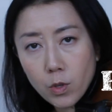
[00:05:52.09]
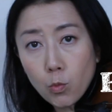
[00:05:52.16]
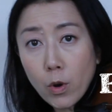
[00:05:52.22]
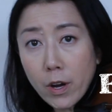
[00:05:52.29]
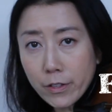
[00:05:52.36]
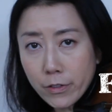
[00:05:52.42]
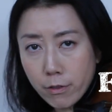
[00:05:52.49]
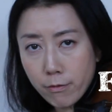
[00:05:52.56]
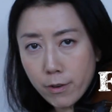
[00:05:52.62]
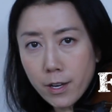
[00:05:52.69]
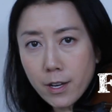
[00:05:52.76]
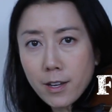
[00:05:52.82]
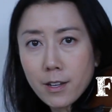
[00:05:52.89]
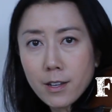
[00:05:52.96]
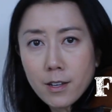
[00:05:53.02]
1, 3,
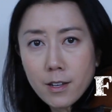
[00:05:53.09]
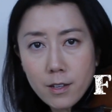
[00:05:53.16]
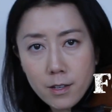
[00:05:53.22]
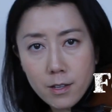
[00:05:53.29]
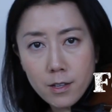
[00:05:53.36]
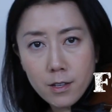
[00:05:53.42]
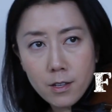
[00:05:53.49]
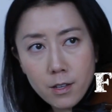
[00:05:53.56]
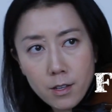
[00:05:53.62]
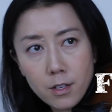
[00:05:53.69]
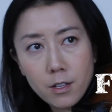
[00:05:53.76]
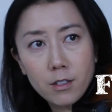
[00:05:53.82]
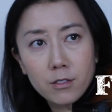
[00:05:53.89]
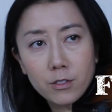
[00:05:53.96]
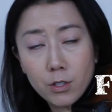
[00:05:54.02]

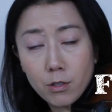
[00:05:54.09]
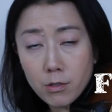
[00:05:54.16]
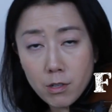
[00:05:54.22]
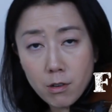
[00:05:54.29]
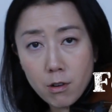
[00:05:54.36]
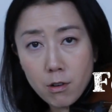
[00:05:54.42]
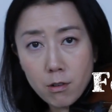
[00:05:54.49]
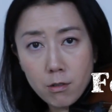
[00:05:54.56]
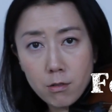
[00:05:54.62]
2, 0,